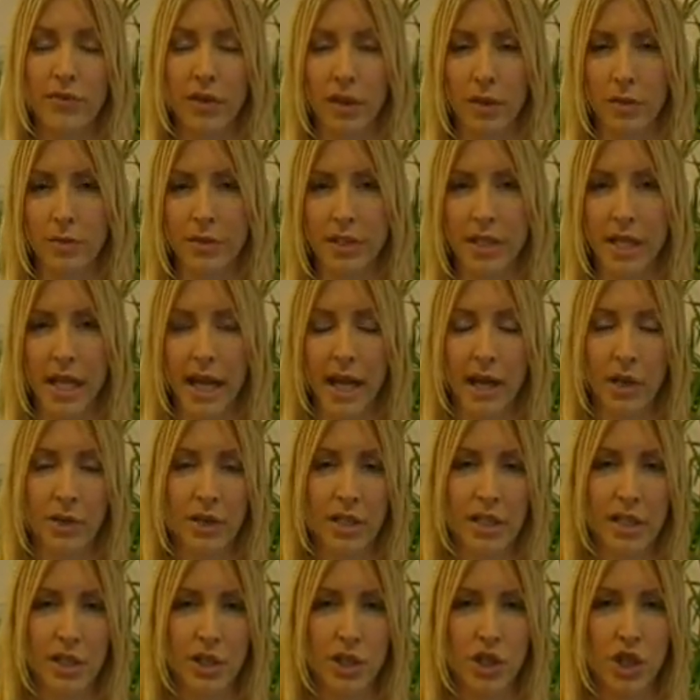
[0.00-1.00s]
filmed and
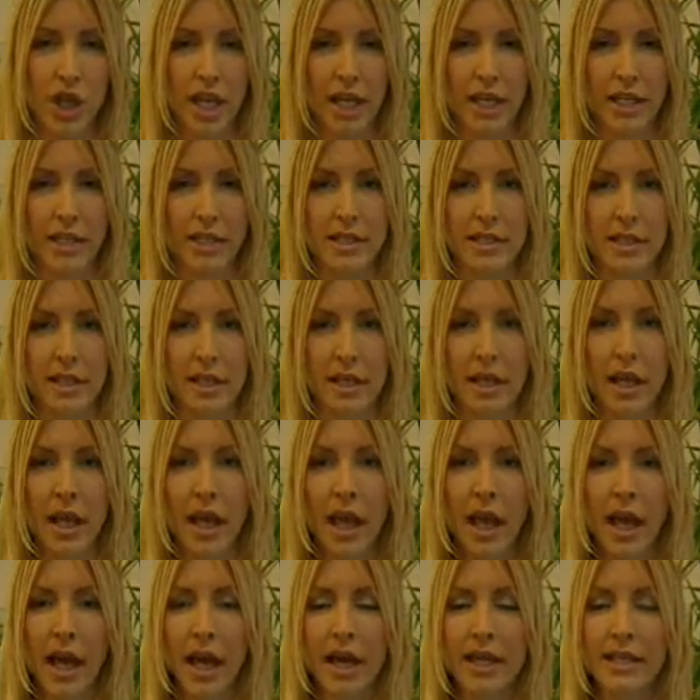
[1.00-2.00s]
hounded and chased and
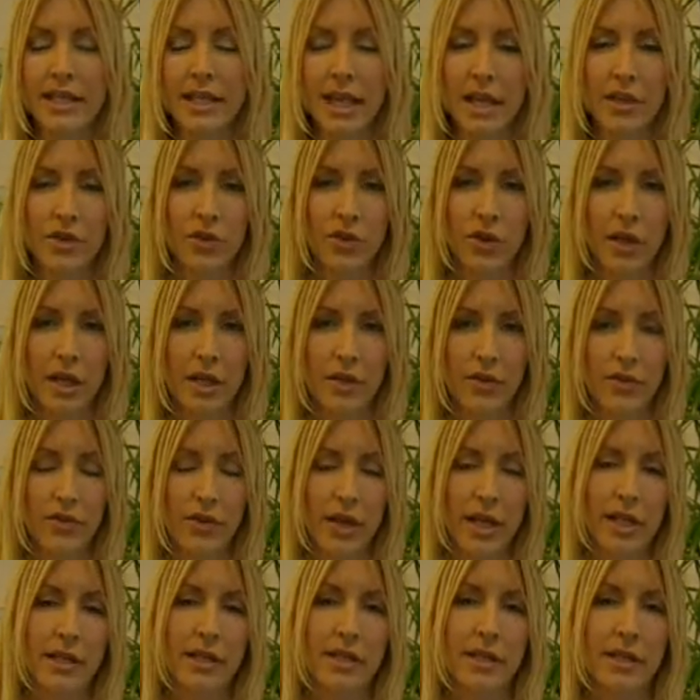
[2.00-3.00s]
had death
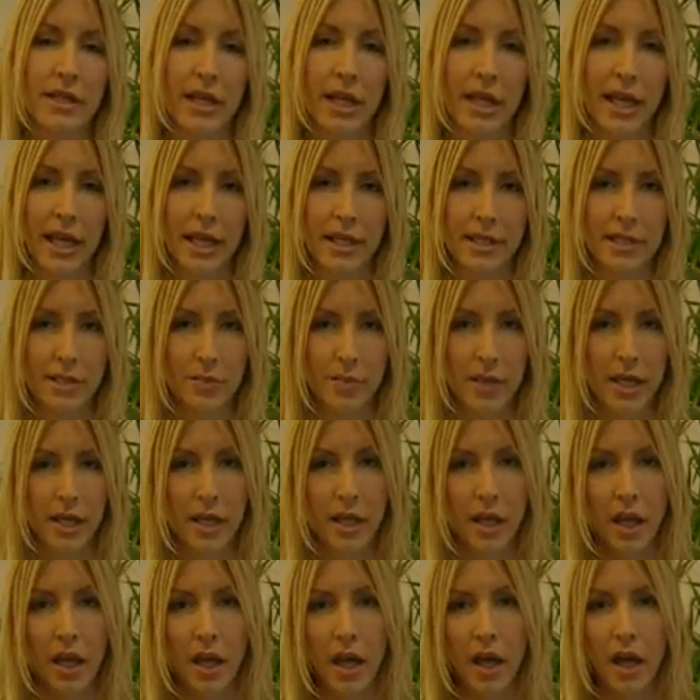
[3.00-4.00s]
threats against me